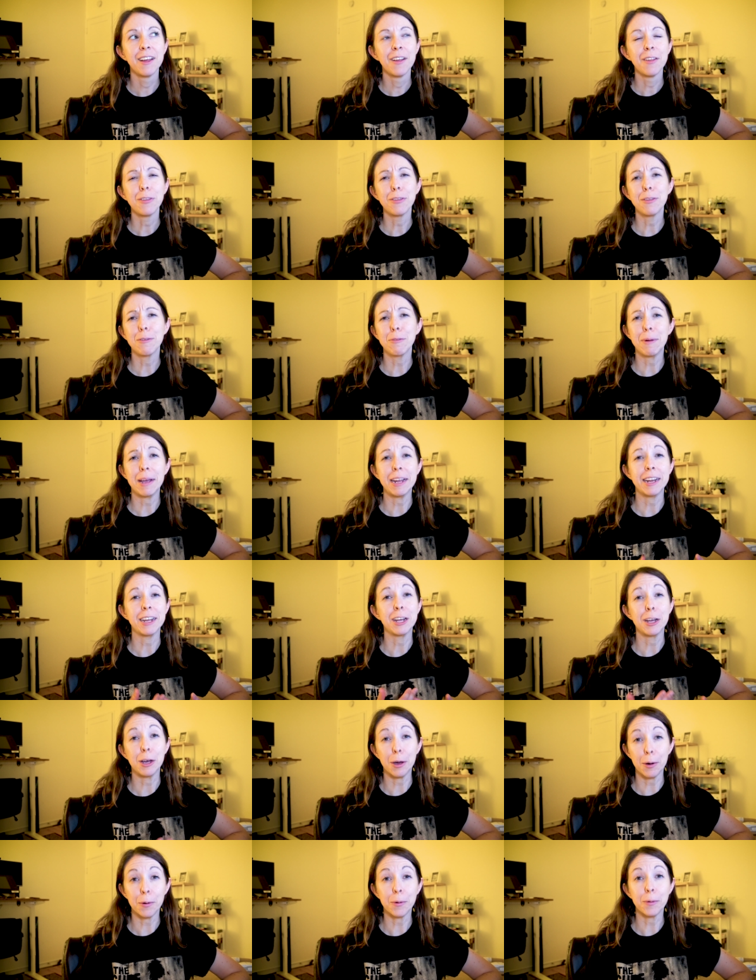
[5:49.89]
the way to
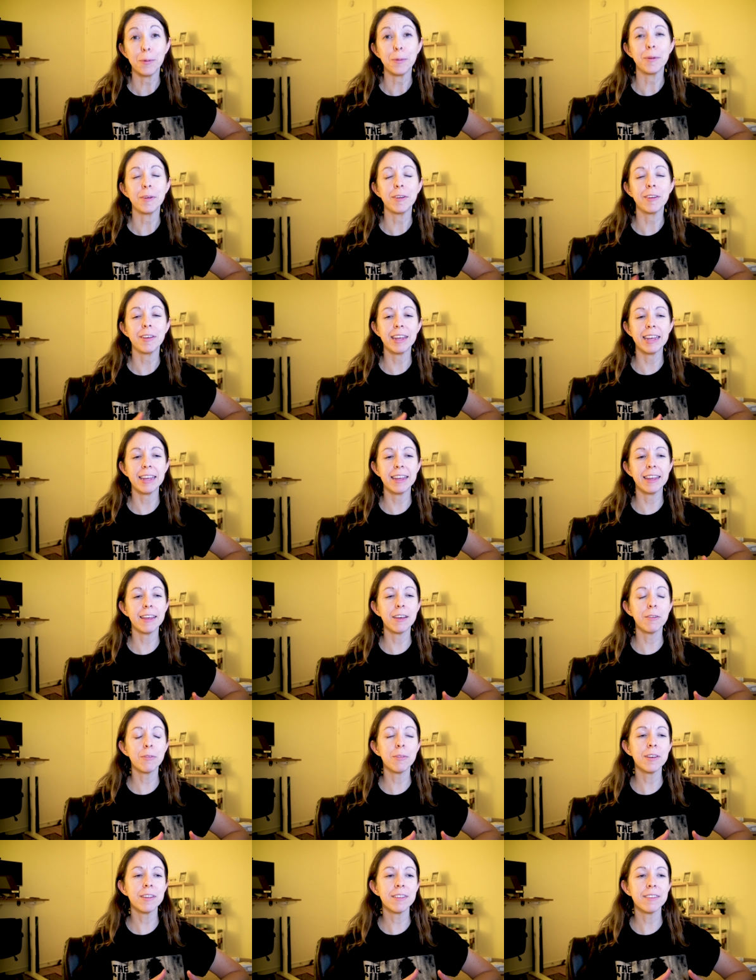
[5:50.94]
go.
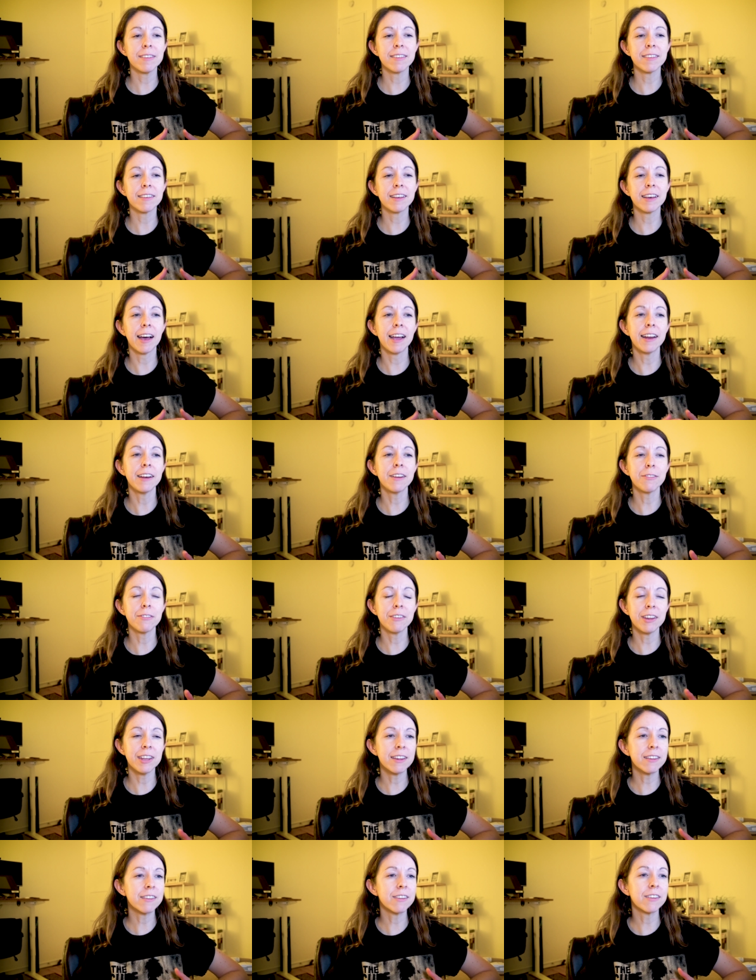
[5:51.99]
It was kind of
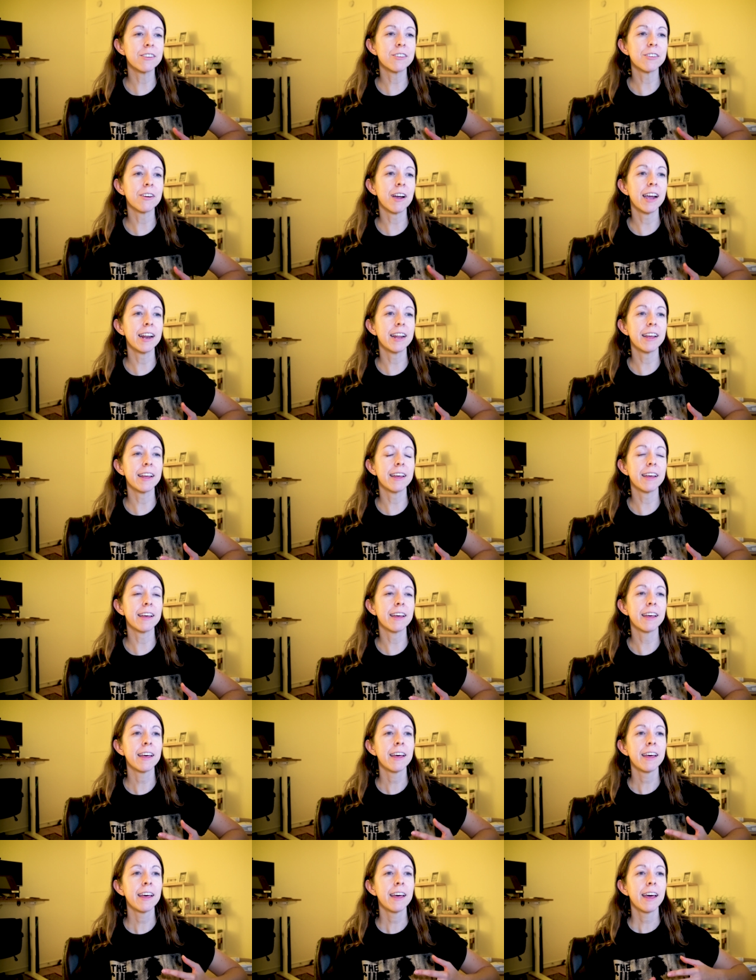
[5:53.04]
neat to try to
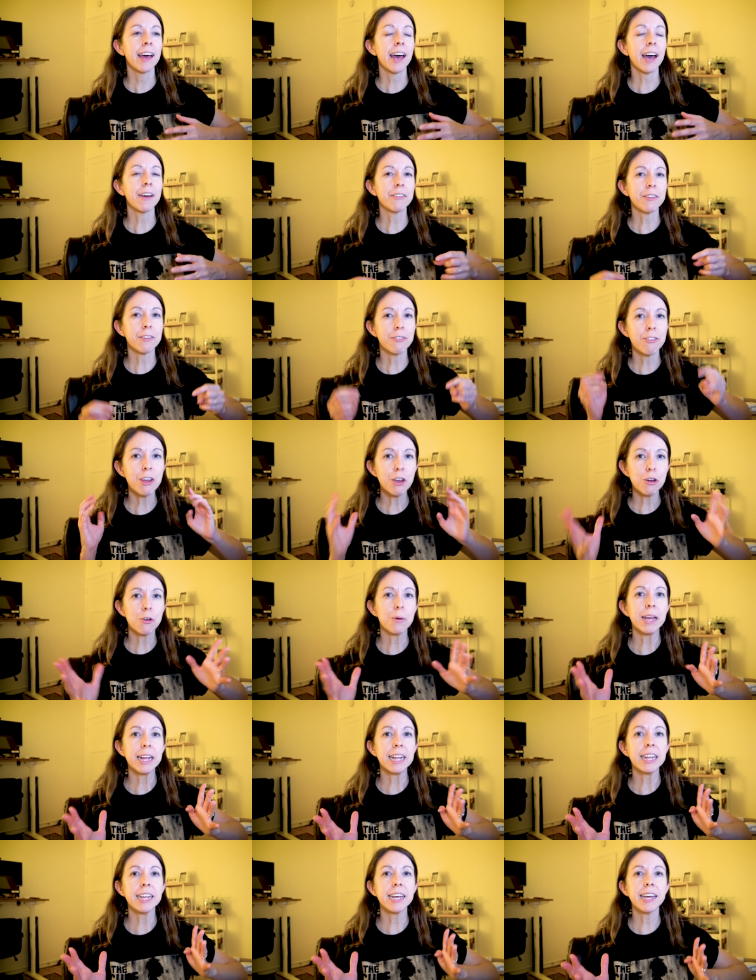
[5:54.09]
have to think
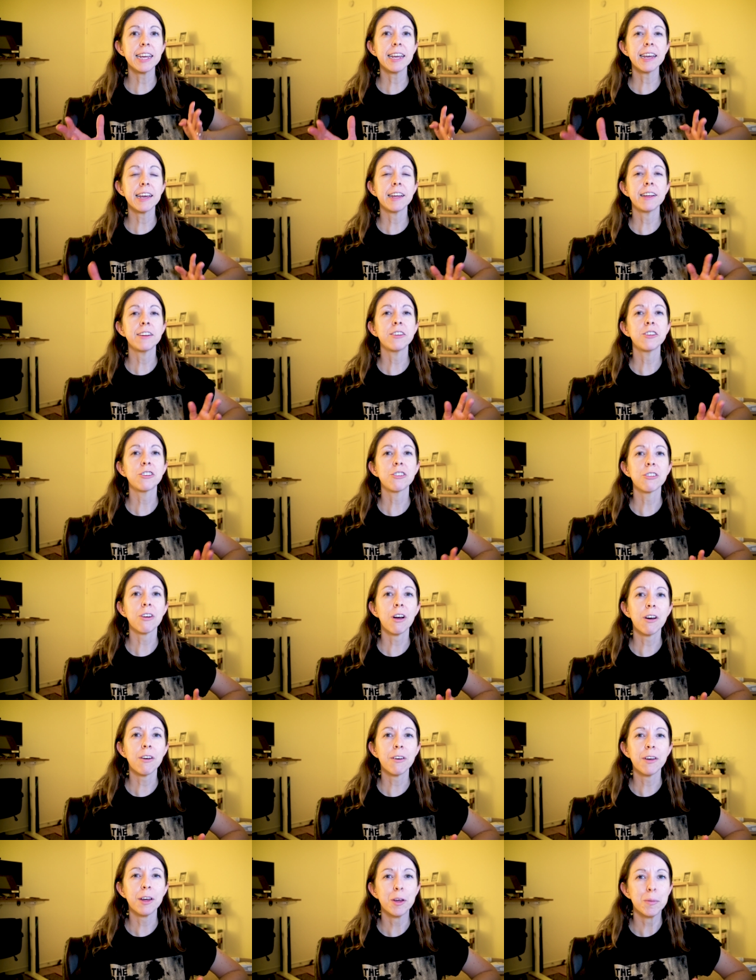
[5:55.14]
quickly and
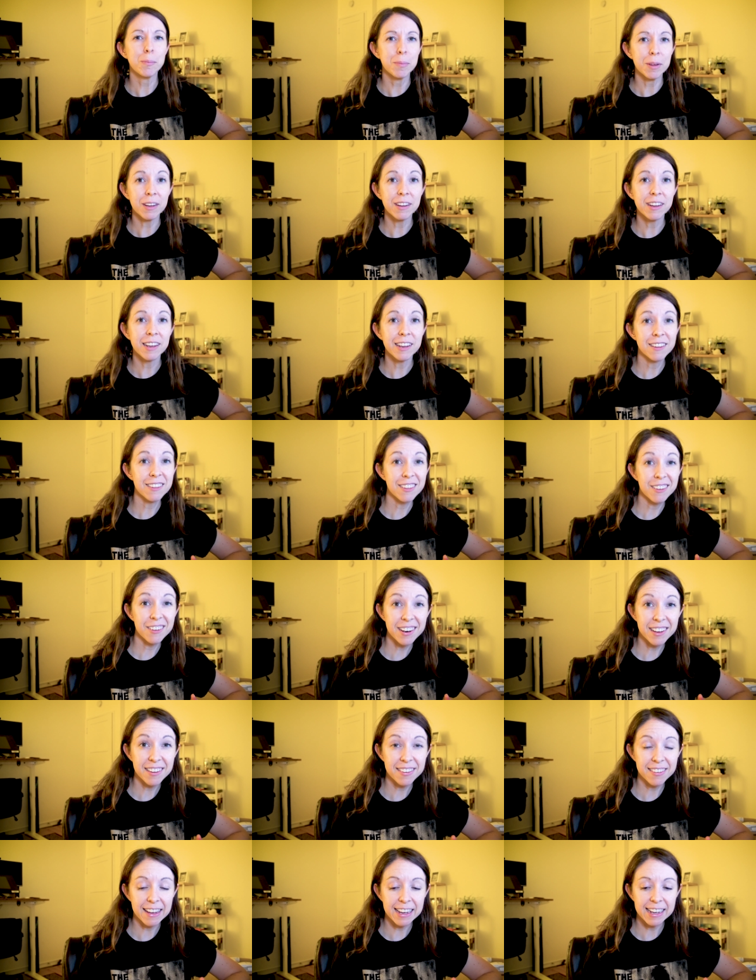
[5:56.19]
draw a building in
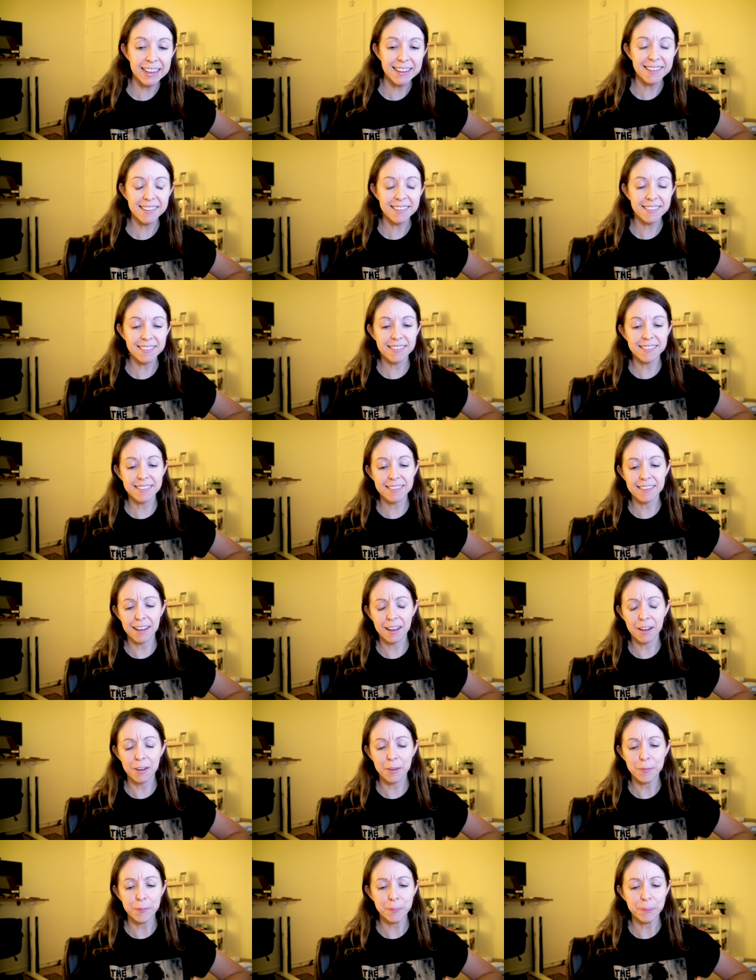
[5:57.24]
30 seconds.
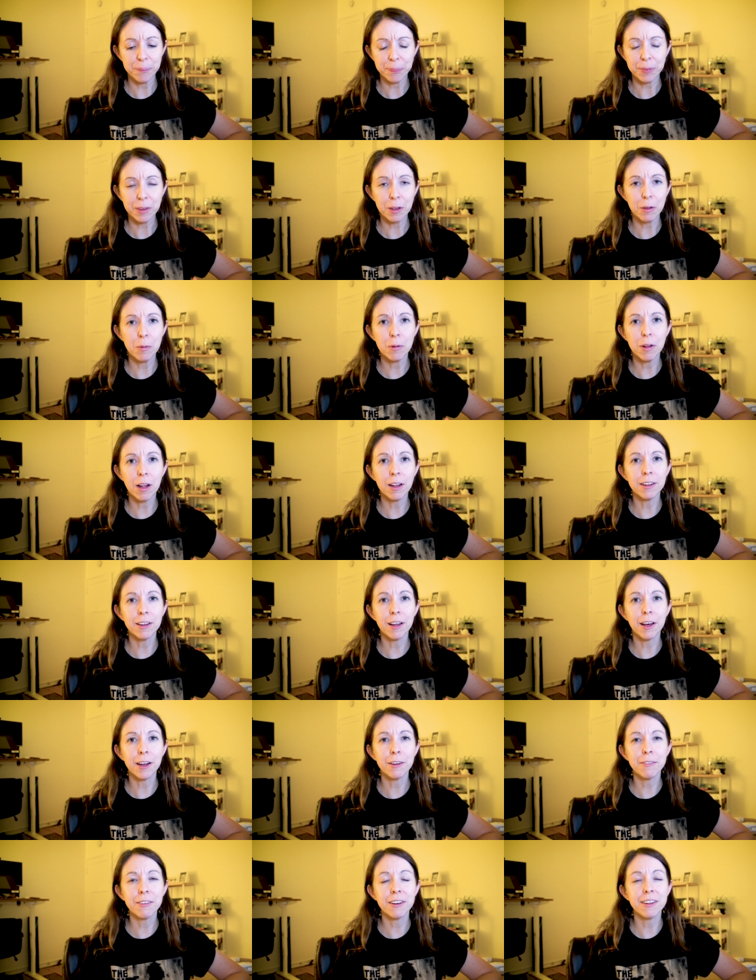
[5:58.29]
A
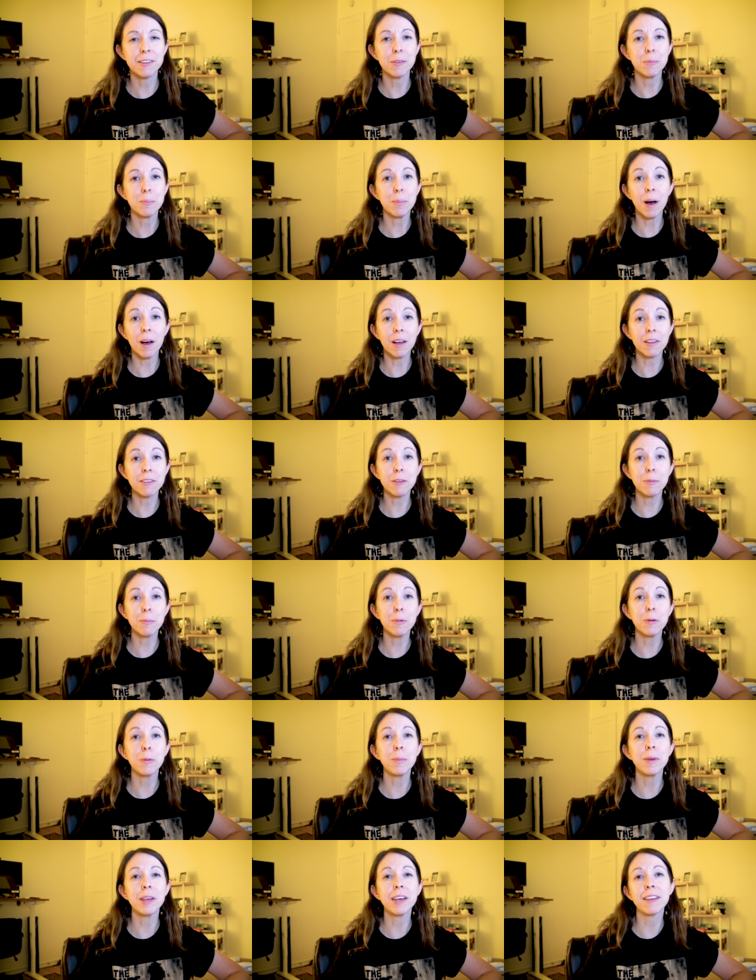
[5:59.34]
lot of it is
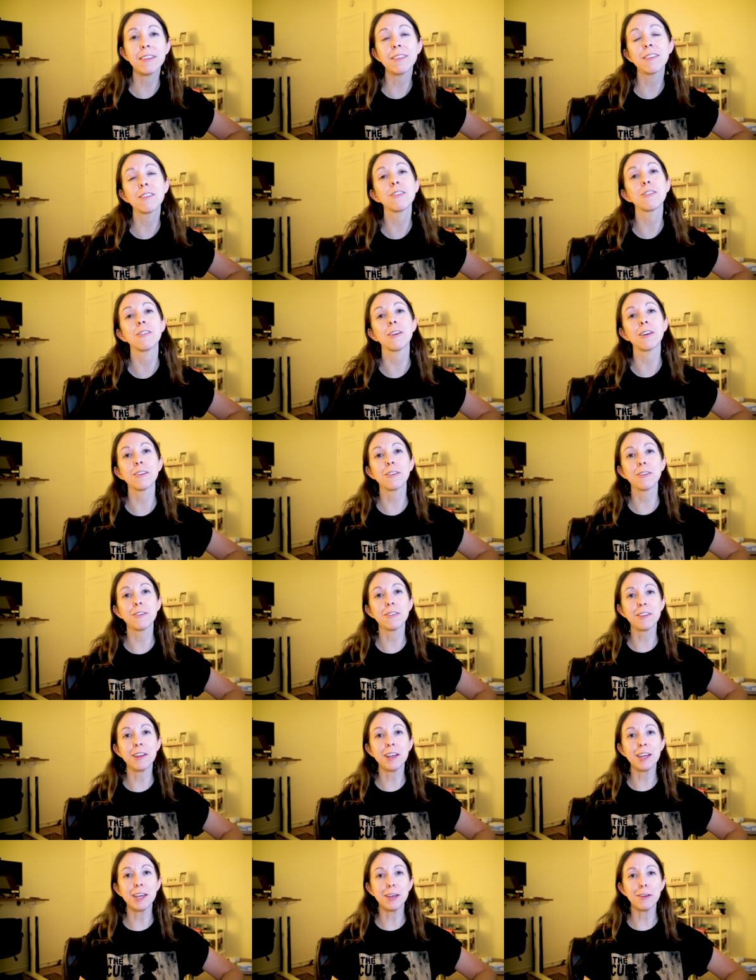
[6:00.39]
impossible because the structures
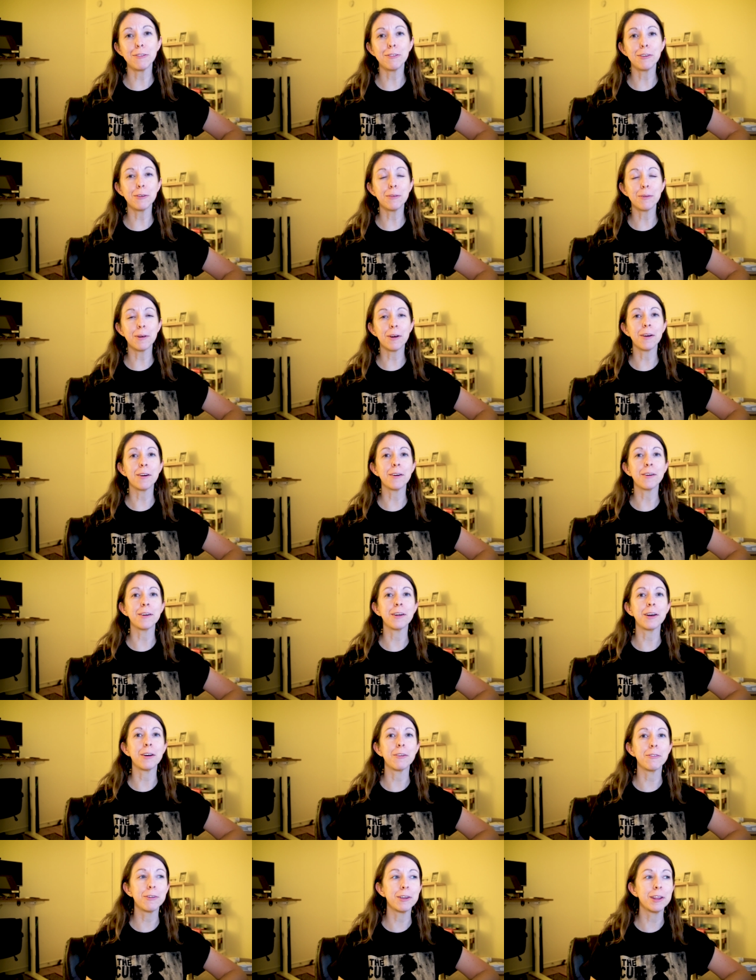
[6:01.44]
they give you
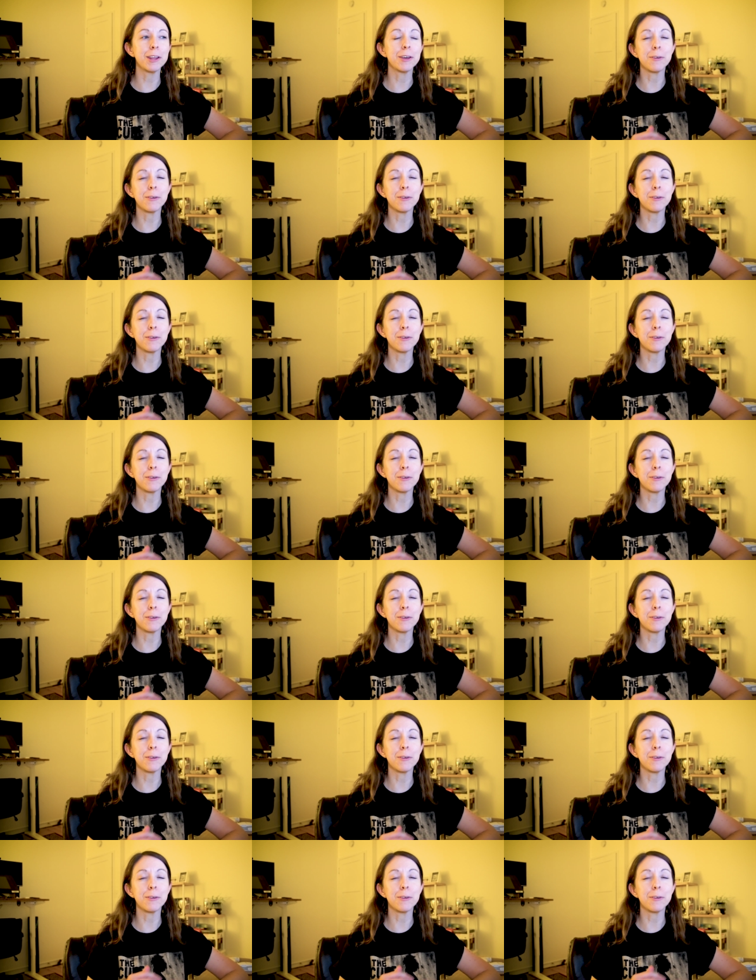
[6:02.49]
are really